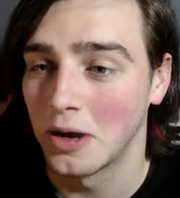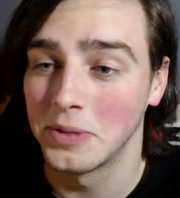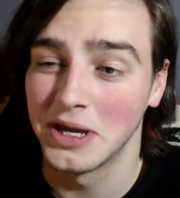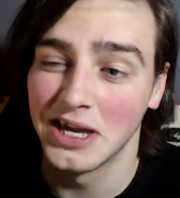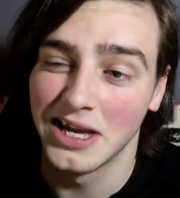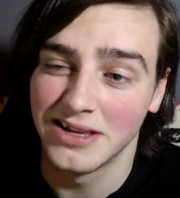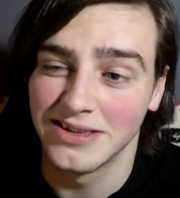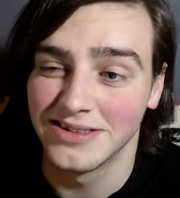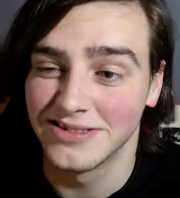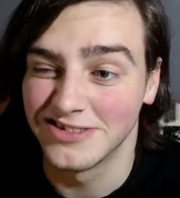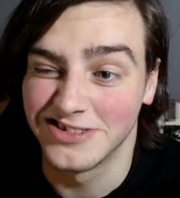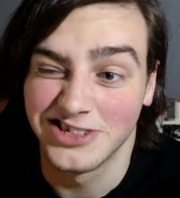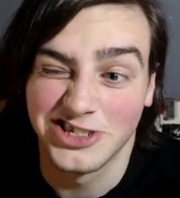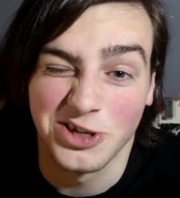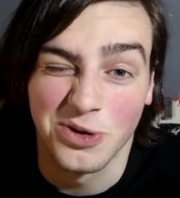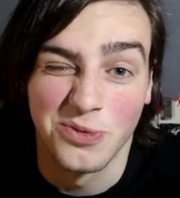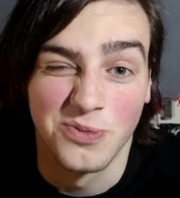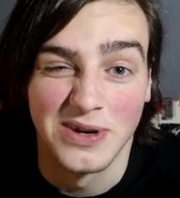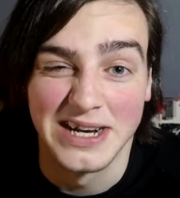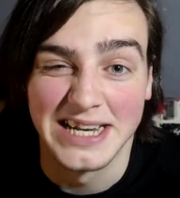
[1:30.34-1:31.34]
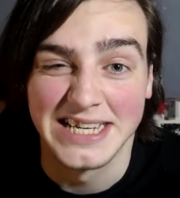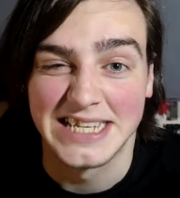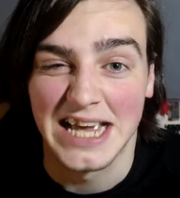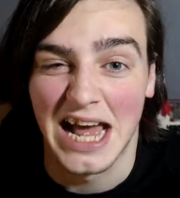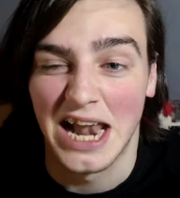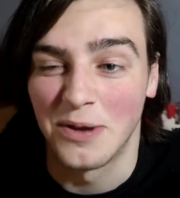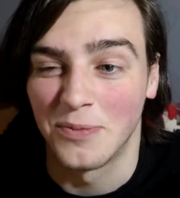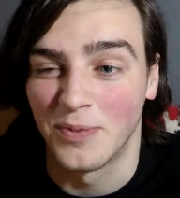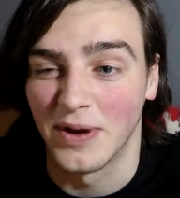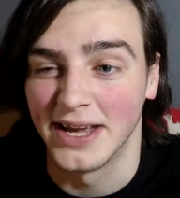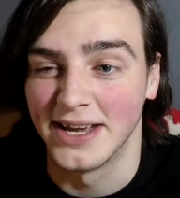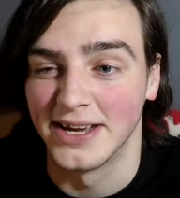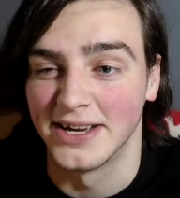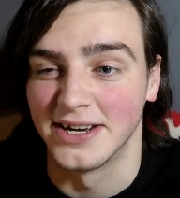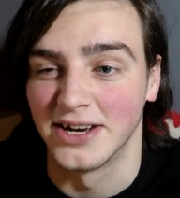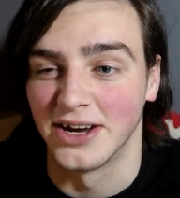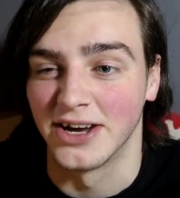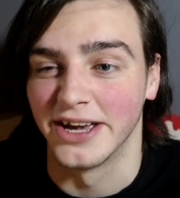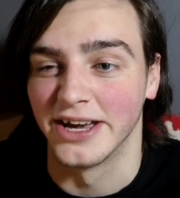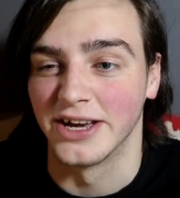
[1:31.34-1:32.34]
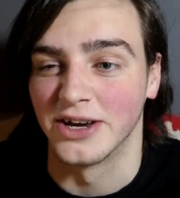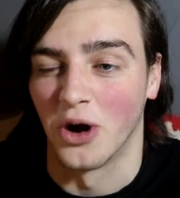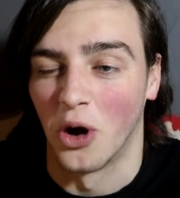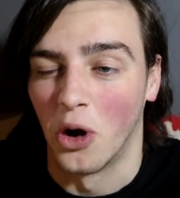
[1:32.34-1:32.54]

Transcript: I mean, you shouldn't really celebrate a United